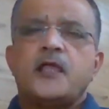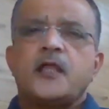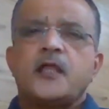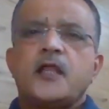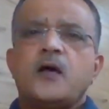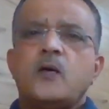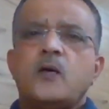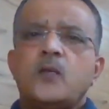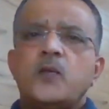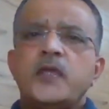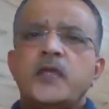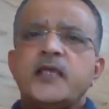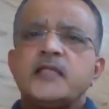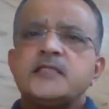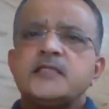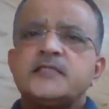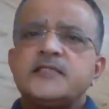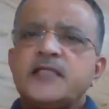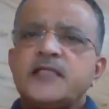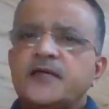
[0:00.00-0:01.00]
Now, we
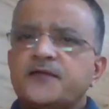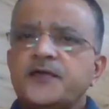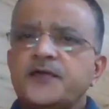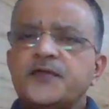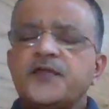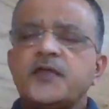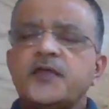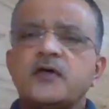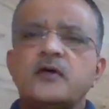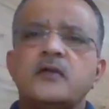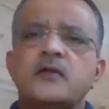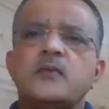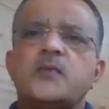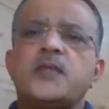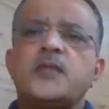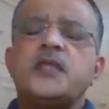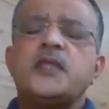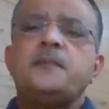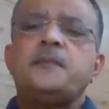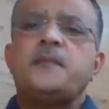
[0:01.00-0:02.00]
can see everything on
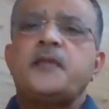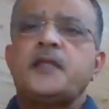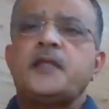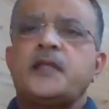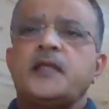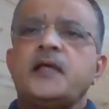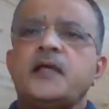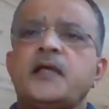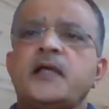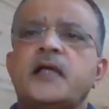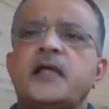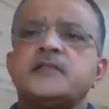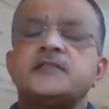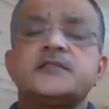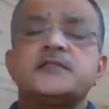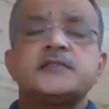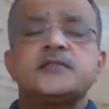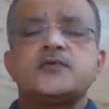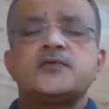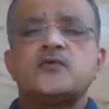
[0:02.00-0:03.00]
Wikipedia as
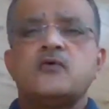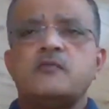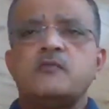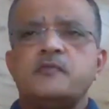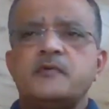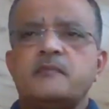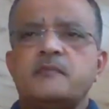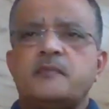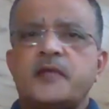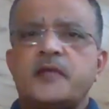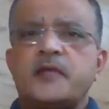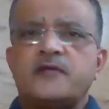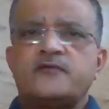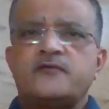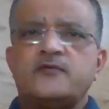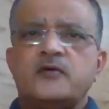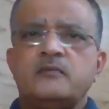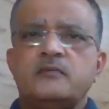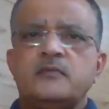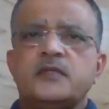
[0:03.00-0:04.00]
it is an open
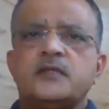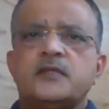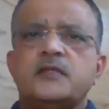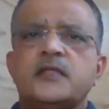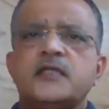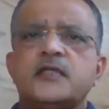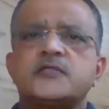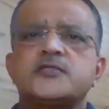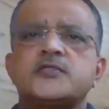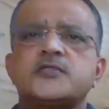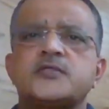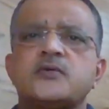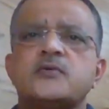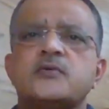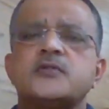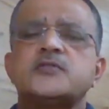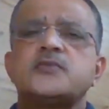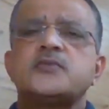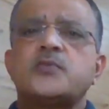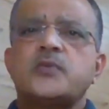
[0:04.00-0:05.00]
platform that
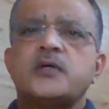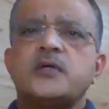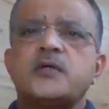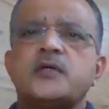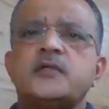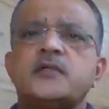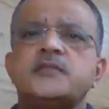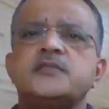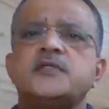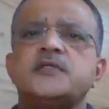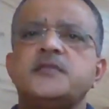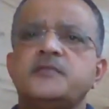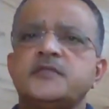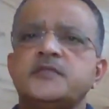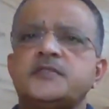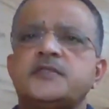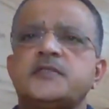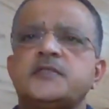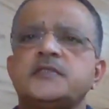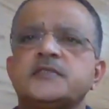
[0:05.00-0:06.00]
stores words and
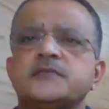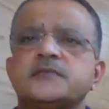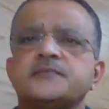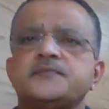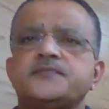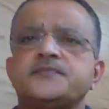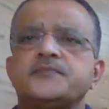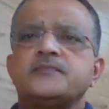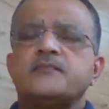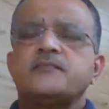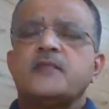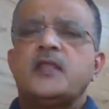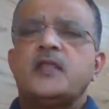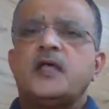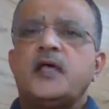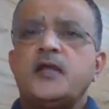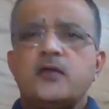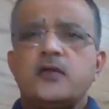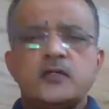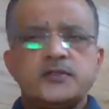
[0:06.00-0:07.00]
images
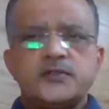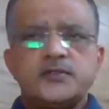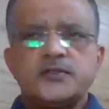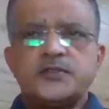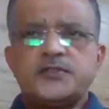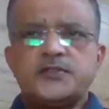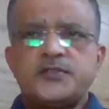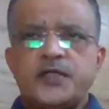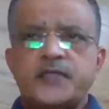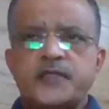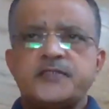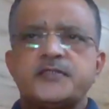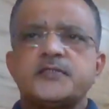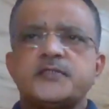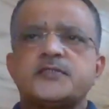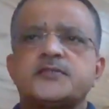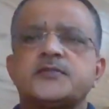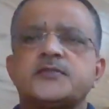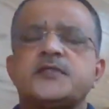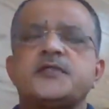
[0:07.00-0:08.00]
and also the
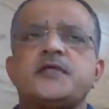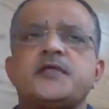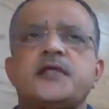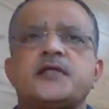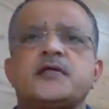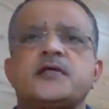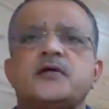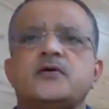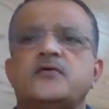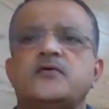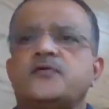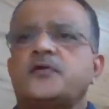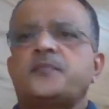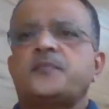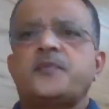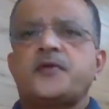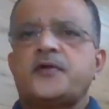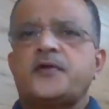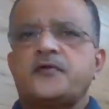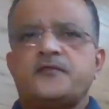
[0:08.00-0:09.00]
changes to the data over
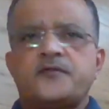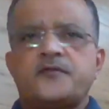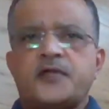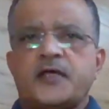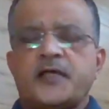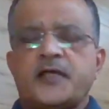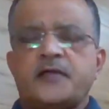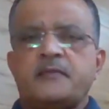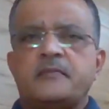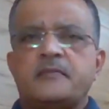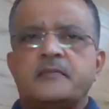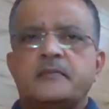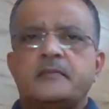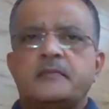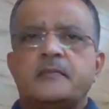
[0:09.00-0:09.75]
a period of time.